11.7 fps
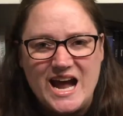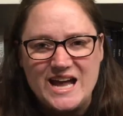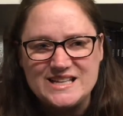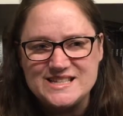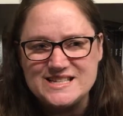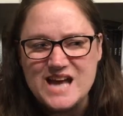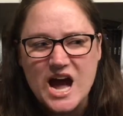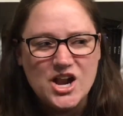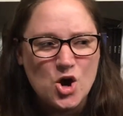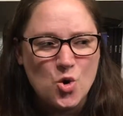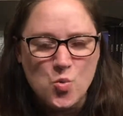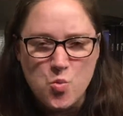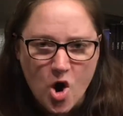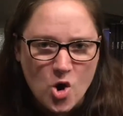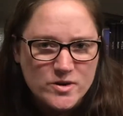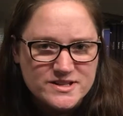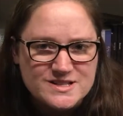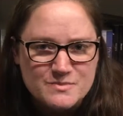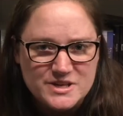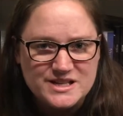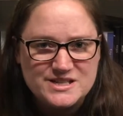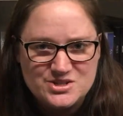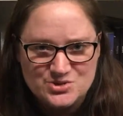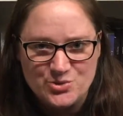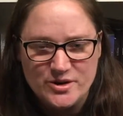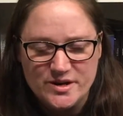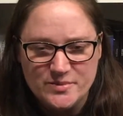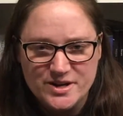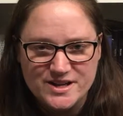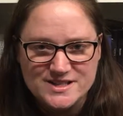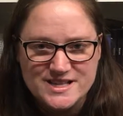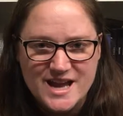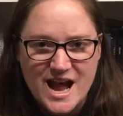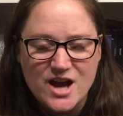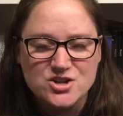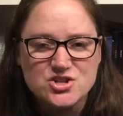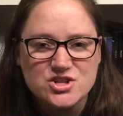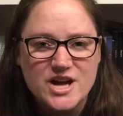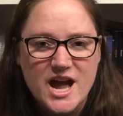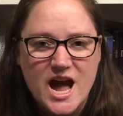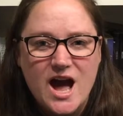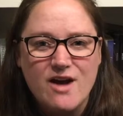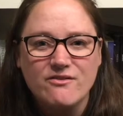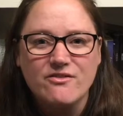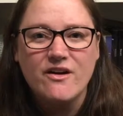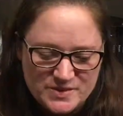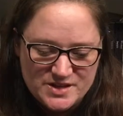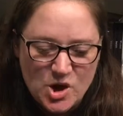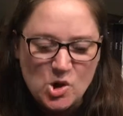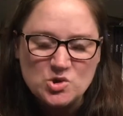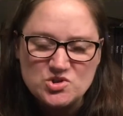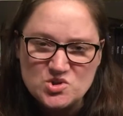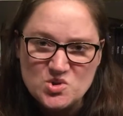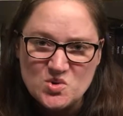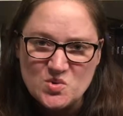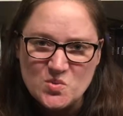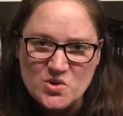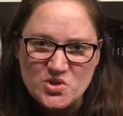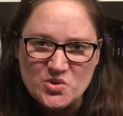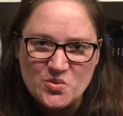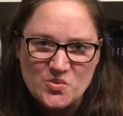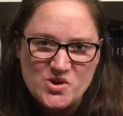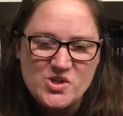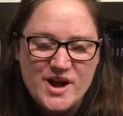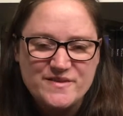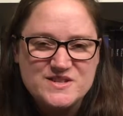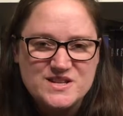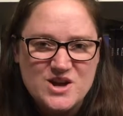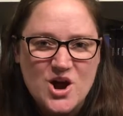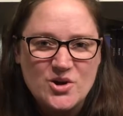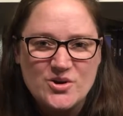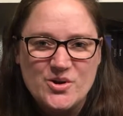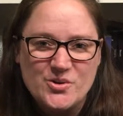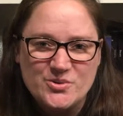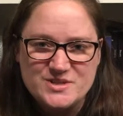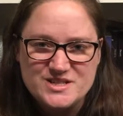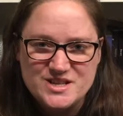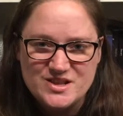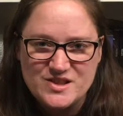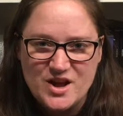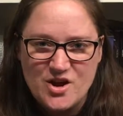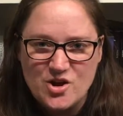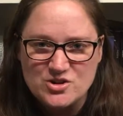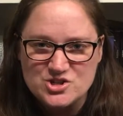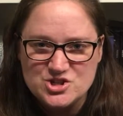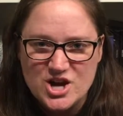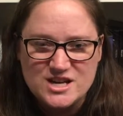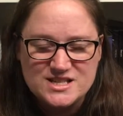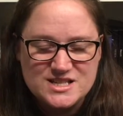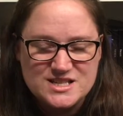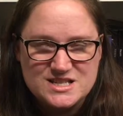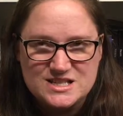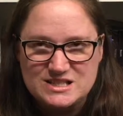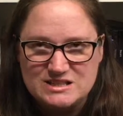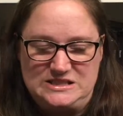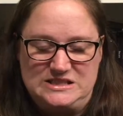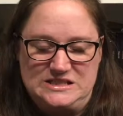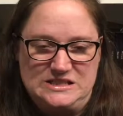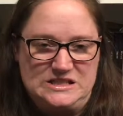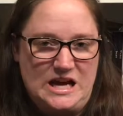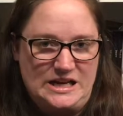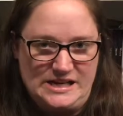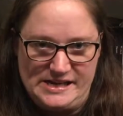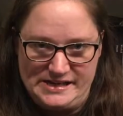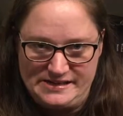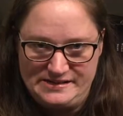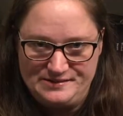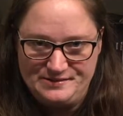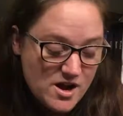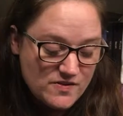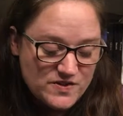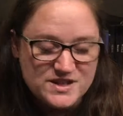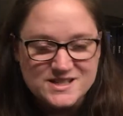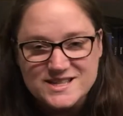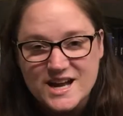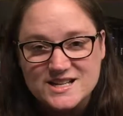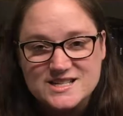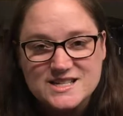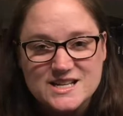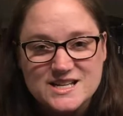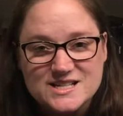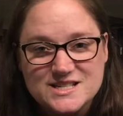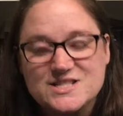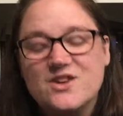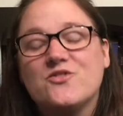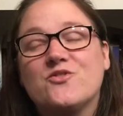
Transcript: It's not a woe is me story because they actually have dealt with real life scenarios that are just yucky. The sex is